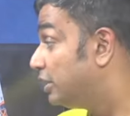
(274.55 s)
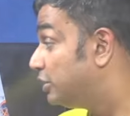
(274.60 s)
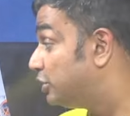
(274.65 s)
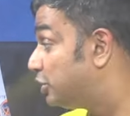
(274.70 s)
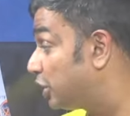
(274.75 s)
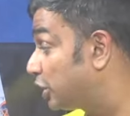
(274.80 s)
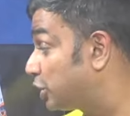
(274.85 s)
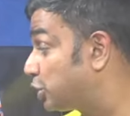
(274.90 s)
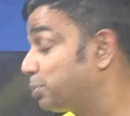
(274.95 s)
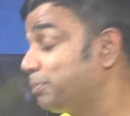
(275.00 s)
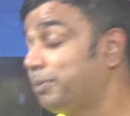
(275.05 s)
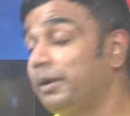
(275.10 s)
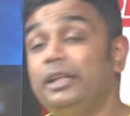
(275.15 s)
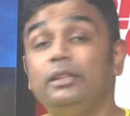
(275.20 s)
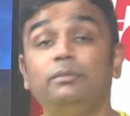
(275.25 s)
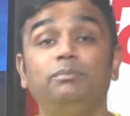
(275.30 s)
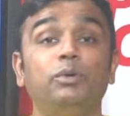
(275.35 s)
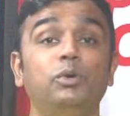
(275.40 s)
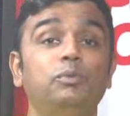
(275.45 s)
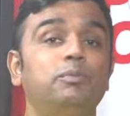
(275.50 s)

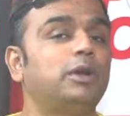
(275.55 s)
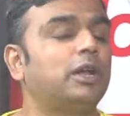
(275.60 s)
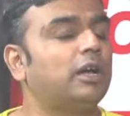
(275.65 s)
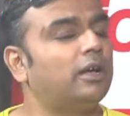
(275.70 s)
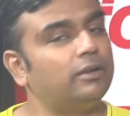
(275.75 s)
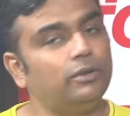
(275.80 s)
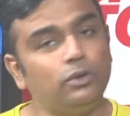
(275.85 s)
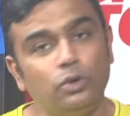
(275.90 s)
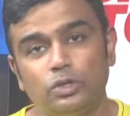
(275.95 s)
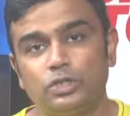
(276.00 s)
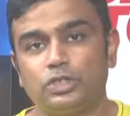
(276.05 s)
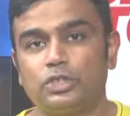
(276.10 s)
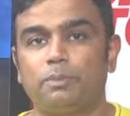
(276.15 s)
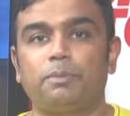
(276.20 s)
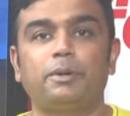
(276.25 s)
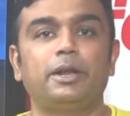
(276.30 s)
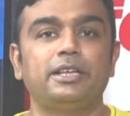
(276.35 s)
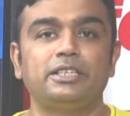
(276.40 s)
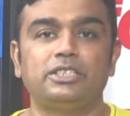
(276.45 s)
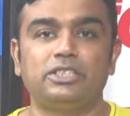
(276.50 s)
Jasprit Bumrah, no
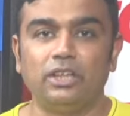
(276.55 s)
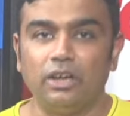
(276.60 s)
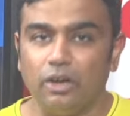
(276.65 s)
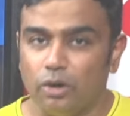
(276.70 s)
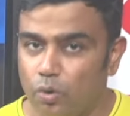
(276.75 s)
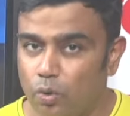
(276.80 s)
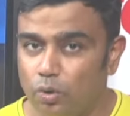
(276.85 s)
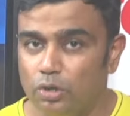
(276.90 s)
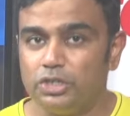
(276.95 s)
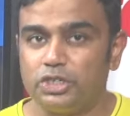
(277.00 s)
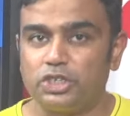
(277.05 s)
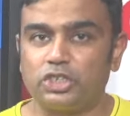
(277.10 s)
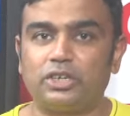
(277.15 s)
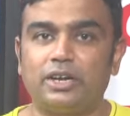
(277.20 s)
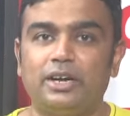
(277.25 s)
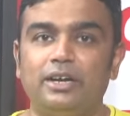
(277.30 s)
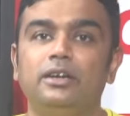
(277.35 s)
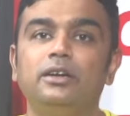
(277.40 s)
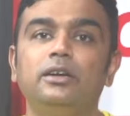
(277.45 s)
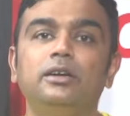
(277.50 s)
surprise, the gold
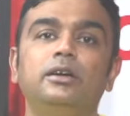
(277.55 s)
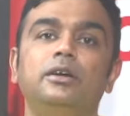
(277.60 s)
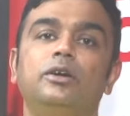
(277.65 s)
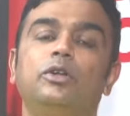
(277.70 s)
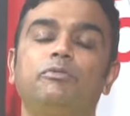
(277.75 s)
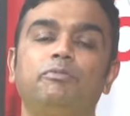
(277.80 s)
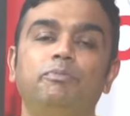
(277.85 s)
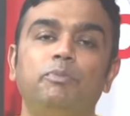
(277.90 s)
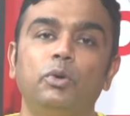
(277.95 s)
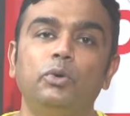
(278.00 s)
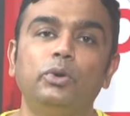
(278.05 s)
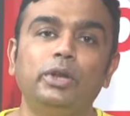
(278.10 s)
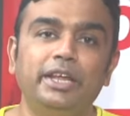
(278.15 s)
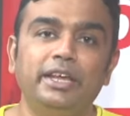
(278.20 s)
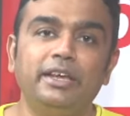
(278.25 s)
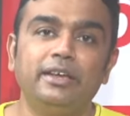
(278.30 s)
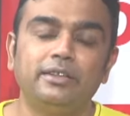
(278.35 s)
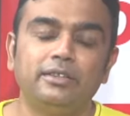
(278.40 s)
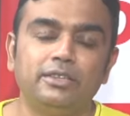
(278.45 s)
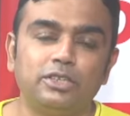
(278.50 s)
standard of
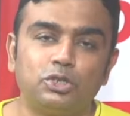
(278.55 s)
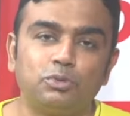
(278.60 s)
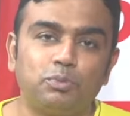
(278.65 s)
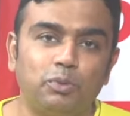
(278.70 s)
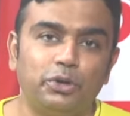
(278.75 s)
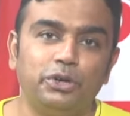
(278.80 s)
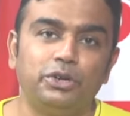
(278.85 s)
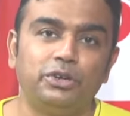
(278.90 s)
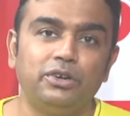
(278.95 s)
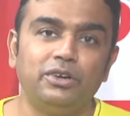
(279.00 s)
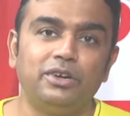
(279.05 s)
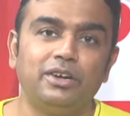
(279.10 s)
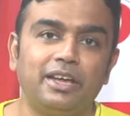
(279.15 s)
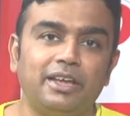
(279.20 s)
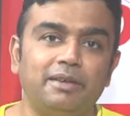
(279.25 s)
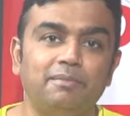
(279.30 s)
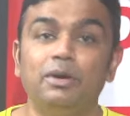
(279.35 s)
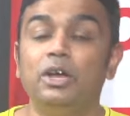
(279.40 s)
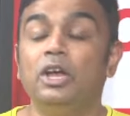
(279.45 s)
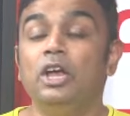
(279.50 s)
bowling at this point in
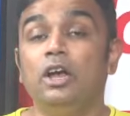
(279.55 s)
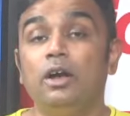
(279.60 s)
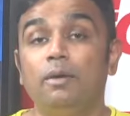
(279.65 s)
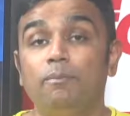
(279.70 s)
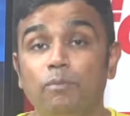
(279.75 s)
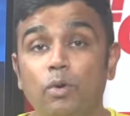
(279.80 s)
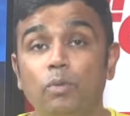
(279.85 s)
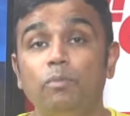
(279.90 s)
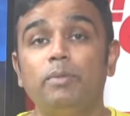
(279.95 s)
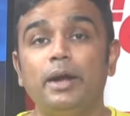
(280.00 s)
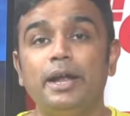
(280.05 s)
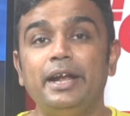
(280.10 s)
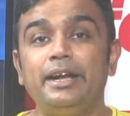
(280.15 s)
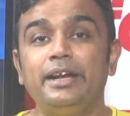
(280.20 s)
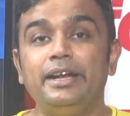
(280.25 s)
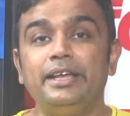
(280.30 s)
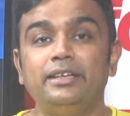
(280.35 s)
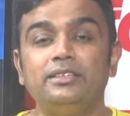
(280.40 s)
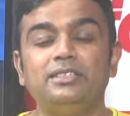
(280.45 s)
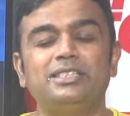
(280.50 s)
time. Mumbai
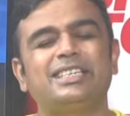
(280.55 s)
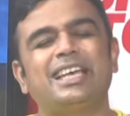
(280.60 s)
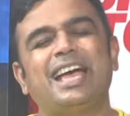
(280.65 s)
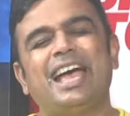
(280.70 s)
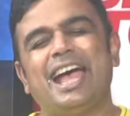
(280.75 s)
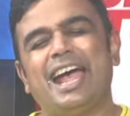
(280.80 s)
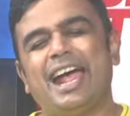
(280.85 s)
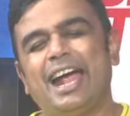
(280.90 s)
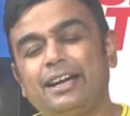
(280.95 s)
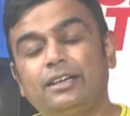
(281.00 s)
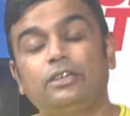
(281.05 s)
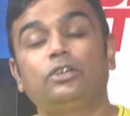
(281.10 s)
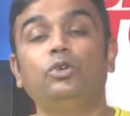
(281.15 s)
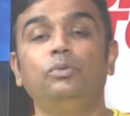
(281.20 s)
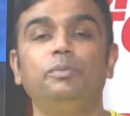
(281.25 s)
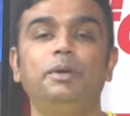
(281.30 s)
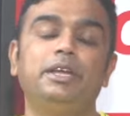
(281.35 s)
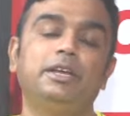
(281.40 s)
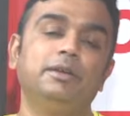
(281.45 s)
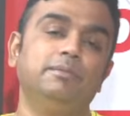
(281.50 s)
Indians had to
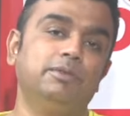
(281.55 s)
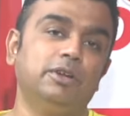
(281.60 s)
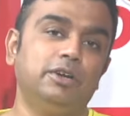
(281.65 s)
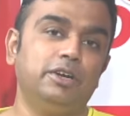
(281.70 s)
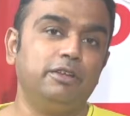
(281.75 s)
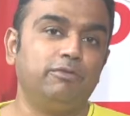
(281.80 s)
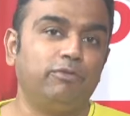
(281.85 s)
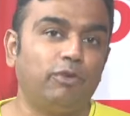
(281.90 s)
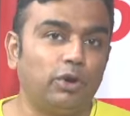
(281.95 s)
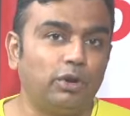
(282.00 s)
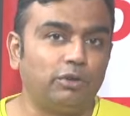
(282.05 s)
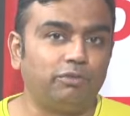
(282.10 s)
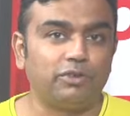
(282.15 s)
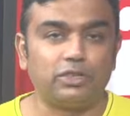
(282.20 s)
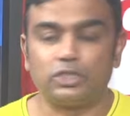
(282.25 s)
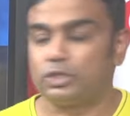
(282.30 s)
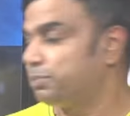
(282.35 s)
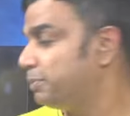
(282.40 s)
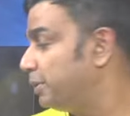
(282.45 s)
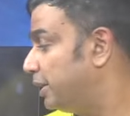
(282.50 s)
make him the default
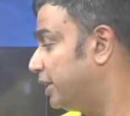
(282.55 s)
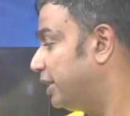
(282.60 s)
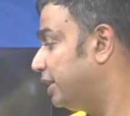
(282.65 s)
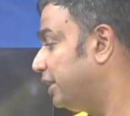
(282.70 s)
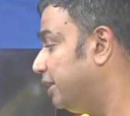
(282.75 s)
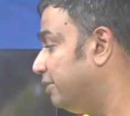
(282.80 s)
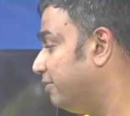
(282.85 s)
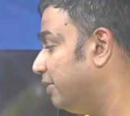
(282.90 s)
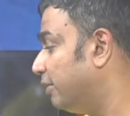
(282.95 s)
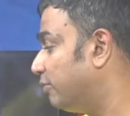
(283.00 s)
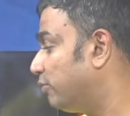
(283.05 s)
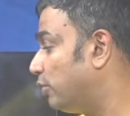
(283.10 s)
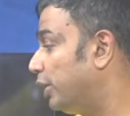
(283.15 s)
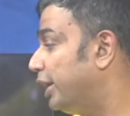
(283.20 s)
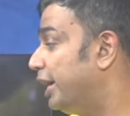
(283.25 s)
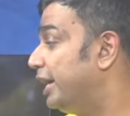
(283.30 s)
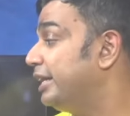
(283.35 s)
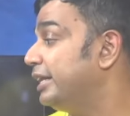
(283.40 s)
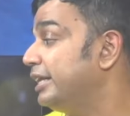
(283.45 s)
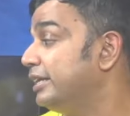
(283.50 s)
first pick. He went for
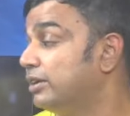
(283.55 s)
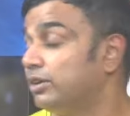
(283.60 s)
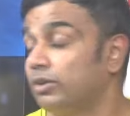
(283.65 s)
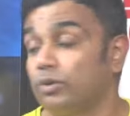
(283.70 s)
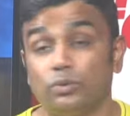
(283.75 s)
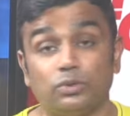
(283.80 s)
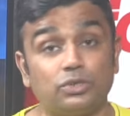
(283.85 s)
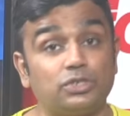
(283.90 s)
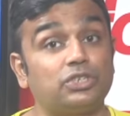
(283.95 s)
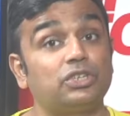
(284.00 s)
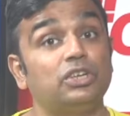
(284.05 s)
18 crores.